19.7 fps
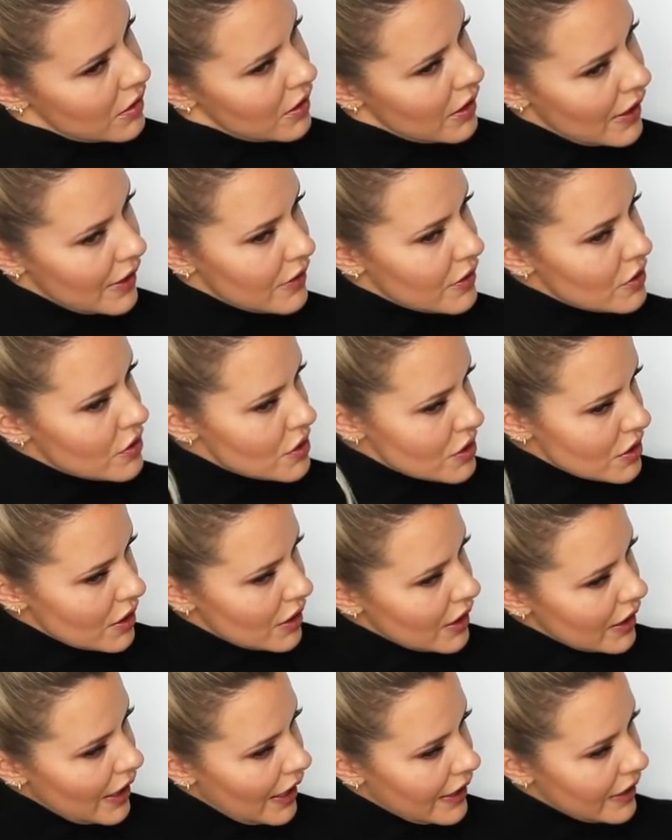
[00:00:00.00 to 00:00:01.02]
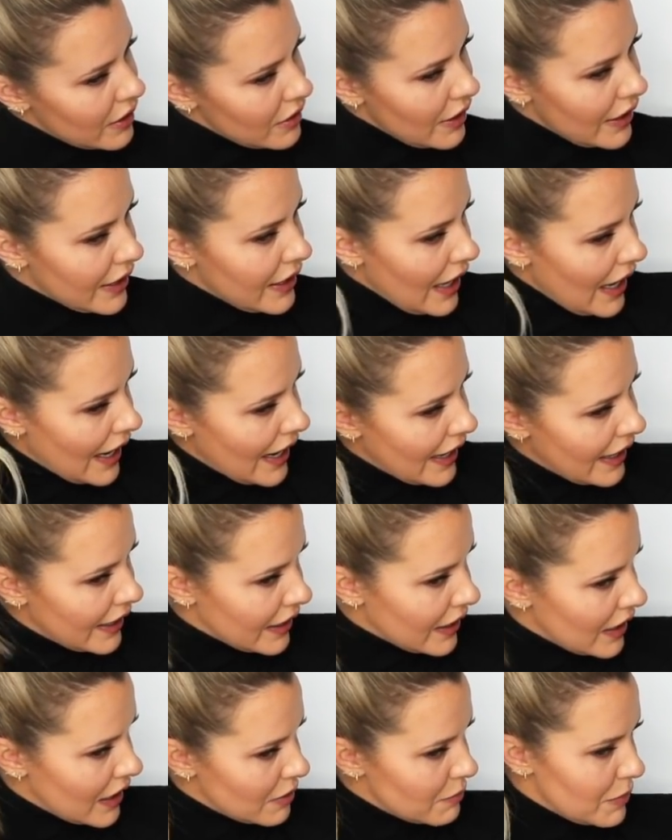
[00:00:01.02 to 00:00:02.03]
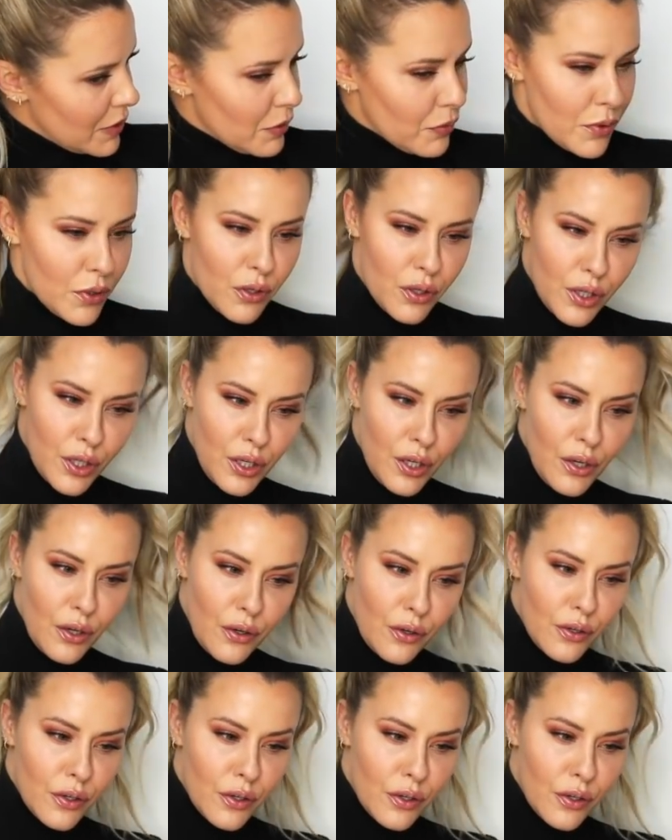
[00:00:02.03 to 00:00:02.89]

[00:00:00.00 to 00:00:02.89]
And they're just gonna kind of like hang and be real cute.